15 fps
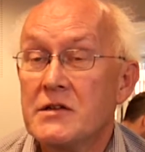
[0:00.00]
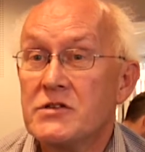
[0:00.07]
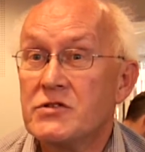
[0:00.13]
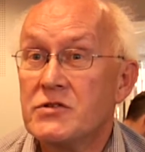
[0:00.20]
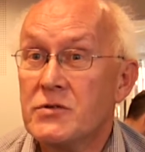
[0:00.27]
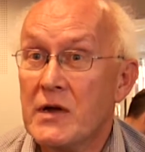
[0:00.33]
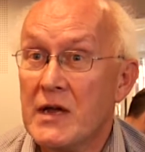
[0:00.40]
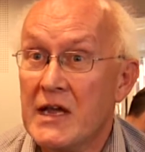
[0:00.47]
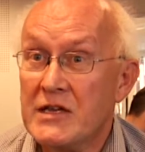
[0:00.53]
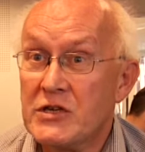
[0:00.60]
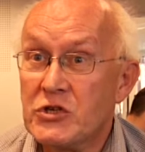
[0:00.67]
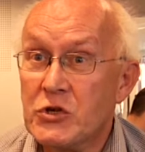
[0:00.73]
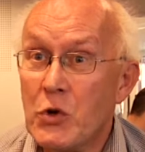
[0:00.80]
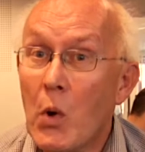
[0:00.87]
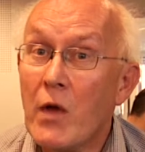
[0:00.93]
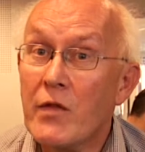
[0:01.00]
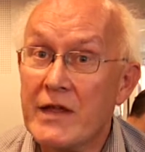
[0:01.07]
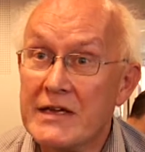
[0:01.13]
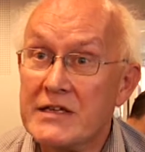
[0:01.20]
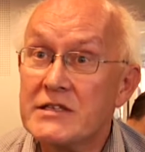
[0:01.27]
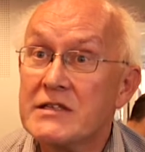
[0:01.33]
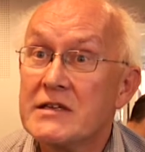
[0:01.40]
To ensure
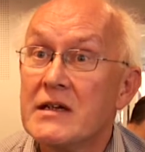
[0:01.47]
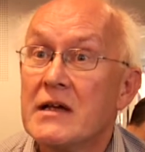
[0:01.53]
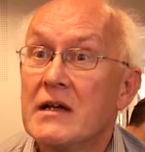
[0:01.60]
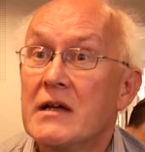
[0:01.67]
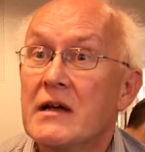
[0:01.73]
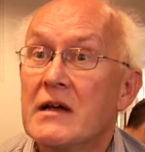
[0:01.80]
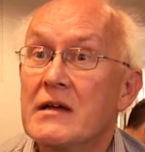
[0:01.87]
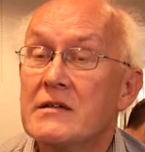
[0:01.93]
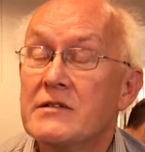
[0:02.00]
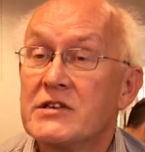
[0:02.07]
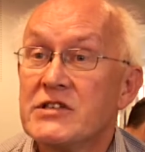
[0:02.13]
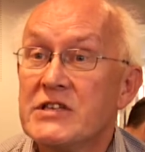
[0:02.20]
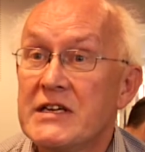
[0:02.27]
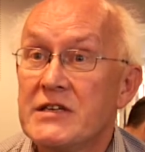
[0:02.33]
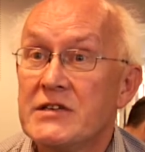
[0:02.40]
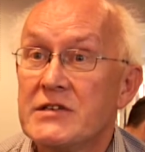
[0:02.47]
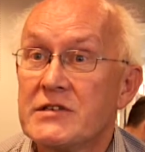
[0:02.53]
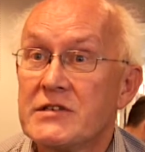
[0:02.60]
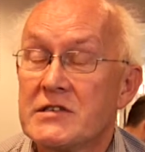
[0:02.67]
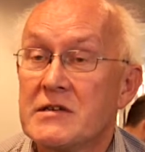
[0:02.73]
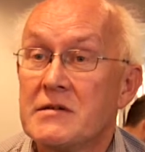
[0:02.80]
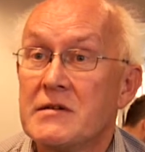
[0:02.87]
this, uh, the
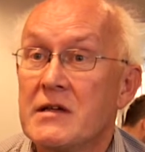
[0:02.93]
teachers